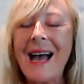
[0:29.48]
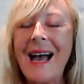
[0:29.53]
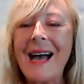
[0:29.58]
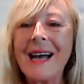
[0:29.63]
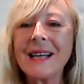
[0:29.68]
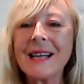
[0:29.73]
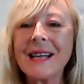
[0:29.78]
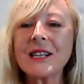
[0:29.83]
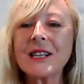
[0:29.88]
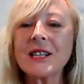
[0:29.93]

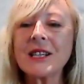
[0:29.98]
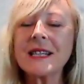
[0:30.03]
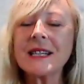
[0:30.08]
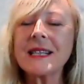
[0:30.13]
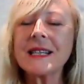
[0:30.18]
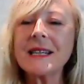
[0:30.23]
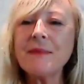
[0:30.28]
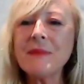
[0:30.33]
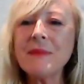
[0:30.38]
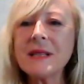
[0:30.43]
and to
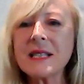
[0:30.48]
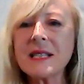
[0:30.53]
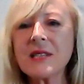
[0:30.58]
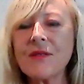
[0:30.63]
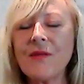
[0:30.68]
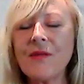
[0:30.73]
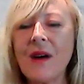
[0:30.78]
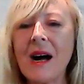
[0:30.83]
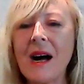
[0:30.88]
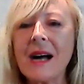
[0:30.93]

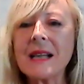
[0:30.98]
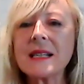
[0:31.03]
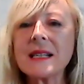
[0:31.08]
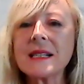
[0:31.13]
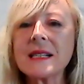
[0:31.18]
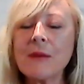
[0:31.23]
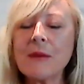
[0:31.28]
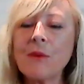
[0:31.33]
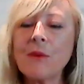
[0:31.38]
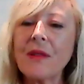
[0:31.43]
demystify
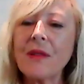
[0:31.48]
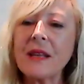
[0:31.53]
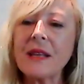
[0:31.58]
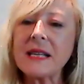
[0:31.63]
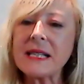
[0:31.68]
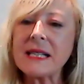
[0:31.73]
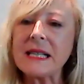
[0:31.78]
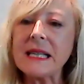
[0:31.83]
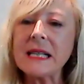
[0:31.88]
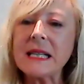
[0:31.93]
some of
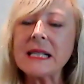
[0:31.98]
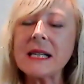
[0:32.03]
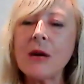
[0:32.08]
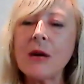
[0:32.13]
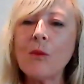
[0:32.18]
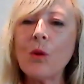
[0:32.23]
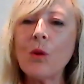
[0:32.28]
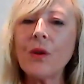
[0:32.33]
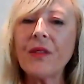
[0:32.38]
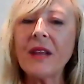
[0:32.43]
these things
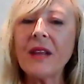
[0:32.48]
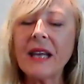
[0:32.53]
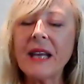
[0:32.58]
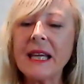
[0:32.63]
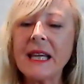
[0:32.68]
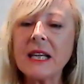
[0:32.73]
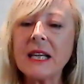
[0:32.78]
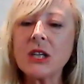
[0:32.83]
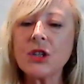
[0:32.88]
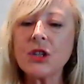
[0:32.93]
and what they
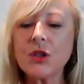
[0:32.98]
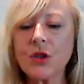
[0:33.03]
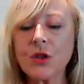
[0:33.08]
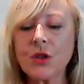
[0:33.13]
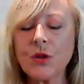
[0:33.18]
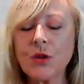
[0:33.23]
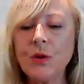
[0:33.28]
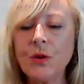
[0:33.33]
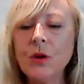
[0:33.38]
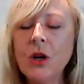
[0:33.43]
need to
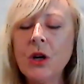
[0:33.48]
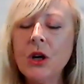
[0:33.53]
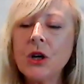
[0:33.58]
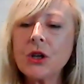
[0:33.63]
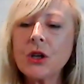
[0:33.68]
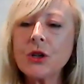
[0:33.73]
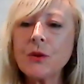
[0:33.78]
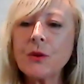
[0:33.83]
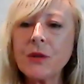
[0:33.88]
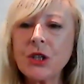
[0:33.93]
do
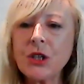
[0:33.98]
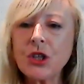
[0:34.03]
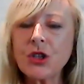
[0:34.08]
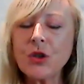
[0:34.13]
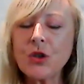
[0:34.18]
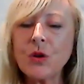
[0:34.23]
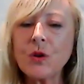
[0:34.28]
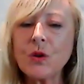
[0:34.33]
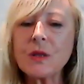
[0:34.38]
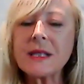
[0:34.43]
to
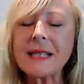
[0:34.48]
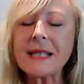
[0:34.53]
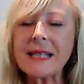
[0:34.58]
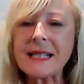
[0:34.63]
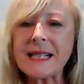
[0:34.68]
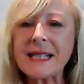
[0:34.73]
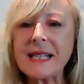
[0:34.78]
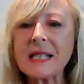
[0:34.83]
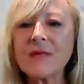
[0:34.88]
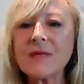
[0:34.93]
ensure
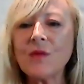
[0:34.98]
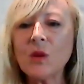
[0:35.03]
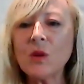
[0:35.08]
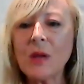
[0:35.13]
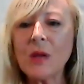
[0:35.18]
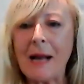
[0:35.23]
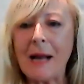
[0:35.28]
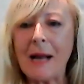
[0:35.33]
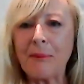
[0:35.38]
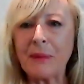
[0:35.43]

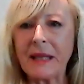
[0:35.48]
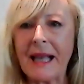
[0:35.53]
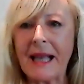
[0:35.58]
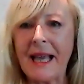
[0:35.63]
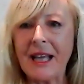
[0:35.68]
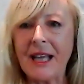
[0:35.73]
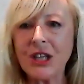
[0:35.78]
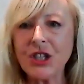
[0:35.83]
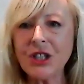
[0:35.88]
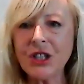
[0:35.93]
successful
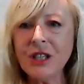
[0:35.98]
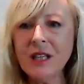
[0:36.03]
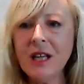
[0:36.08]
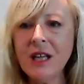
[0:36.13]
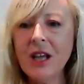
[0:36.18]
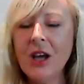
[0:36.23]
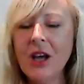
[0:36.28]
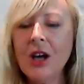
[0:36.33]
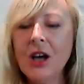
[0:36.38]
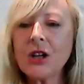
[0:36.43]

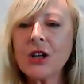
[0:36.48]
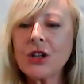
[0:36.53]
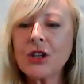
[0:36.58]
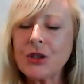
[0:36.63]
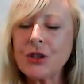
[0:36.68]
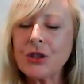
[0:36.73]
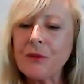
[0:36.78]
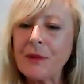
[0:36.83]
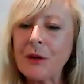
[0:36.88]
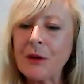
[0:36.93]
application
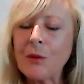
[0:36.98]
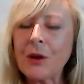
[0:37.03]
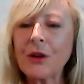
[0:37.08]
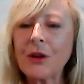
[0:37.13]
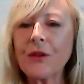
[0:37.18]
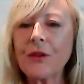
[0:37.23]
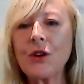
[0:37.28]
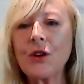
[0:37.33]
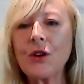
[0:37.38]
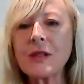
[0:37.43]
to be one
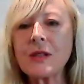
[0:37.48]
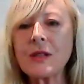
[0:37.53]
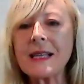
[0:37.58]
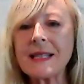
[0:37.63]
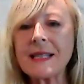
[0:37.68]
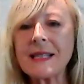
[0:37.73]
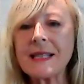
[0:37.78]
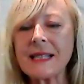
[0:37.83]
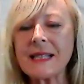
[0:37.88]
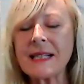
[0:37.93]
of those
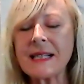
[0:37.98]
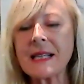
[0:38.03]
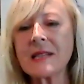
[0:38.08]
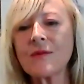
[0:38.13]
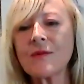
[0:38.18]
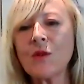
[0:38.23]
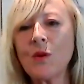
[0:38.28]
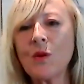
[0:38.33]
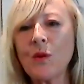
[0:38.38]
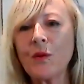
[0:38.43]

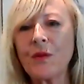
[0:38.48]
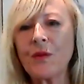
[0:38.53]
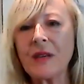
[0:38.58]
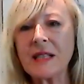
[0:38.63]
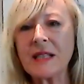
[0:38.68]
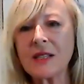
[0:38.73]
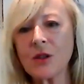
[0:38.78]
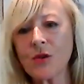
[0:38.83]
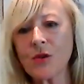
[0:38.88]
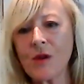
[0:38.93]
successful
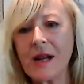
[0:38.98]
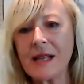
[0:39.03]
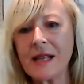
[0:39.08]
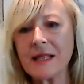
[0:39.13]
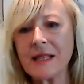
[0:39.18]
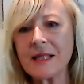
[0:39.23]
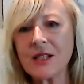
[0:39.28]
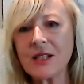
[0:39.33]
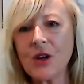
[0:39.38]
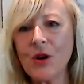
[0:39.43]
visa
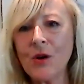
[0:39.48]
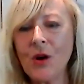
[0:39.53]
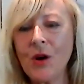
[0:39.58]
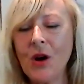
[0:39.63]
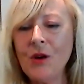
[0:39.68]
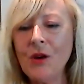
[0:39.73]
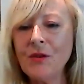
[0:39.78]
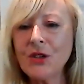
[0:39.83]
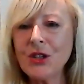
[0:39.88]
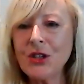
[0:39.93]
grants. So
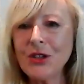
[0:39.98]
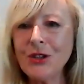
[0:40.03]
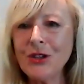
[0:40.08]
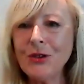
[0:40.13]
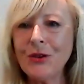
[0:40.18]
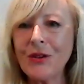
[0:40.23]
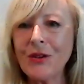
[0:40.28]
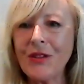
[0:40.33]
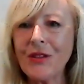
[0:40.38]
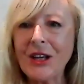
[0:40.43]
over to
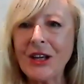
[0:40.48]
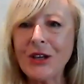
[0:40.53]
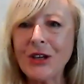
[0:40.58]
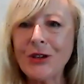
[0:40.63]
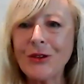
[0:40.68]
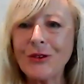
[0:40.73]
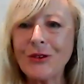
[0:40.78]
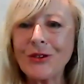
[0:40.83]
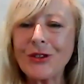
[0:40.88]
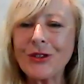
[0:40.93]
you. Thank
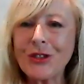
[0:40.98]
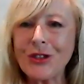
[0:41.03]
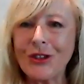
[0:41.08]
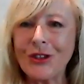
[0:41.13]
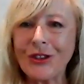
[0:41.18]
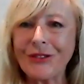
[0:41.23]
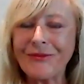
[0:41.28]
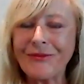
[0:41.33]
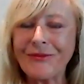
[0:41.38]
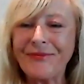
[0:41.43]
you,
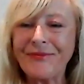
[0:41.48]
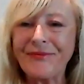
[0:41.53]
John.